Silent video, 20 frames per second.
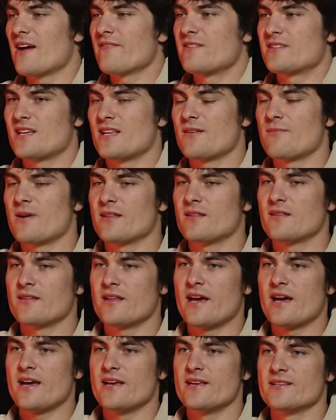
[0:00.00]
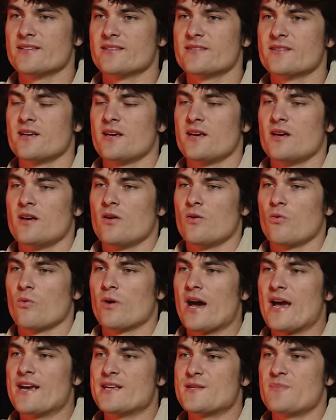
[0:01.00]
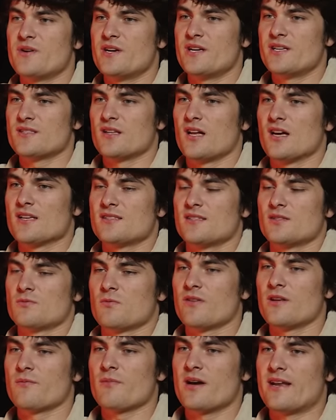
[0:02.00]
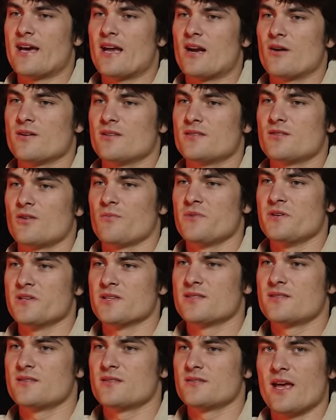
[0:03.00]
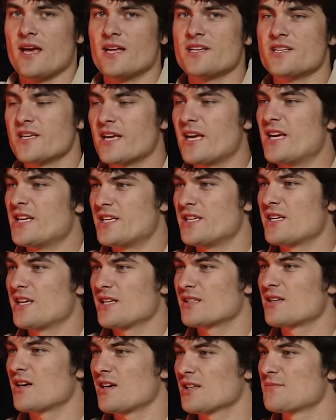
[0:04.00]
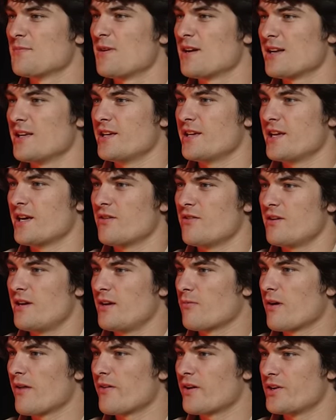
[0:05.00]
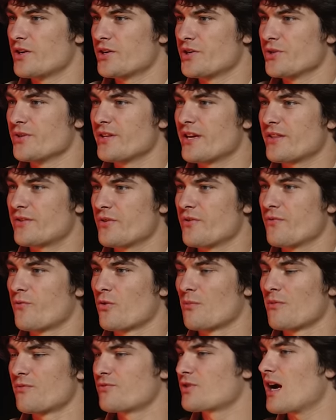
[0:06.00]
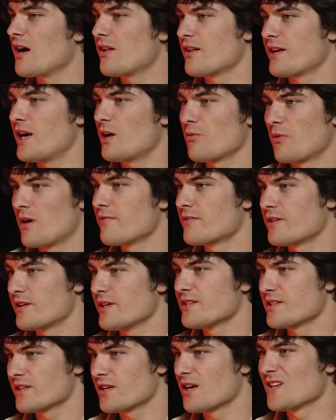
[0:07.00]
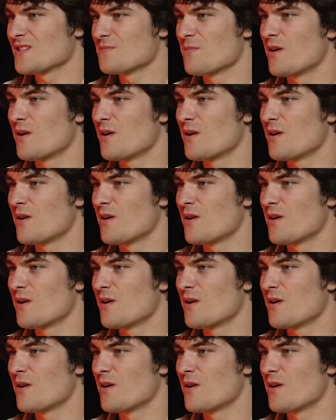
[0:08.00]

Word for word: have to say about that is when I experience losses, one thing my dad always told me is education does cost money, you know, and whether you're doing that through the form of trial and error, whatever it is, it costs